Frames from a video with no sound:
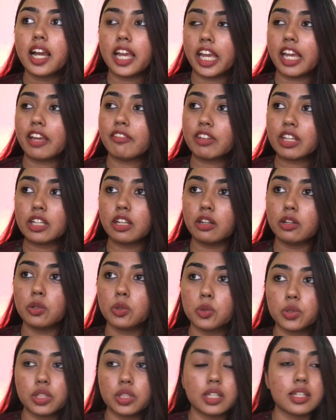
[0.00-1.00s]
hey, we didn't
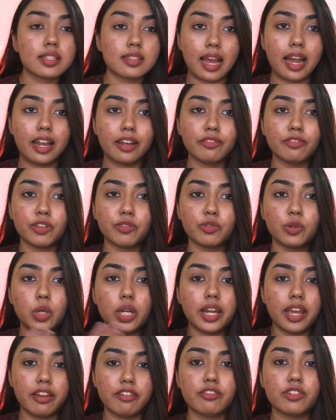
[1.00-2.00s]
do this and we
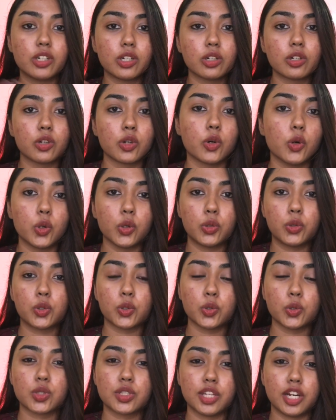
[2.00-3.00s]
would never go
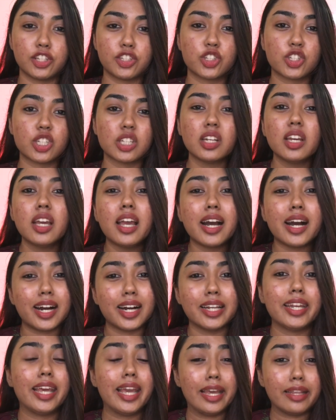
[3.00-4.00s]
through such
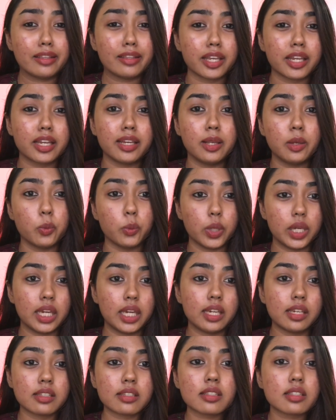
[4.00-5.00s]
unethical
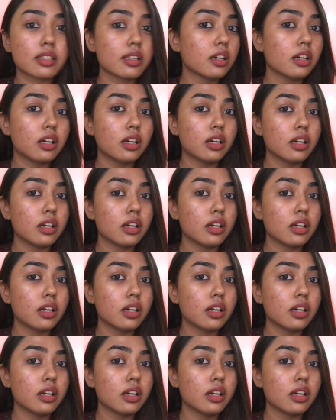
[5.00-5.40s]
ways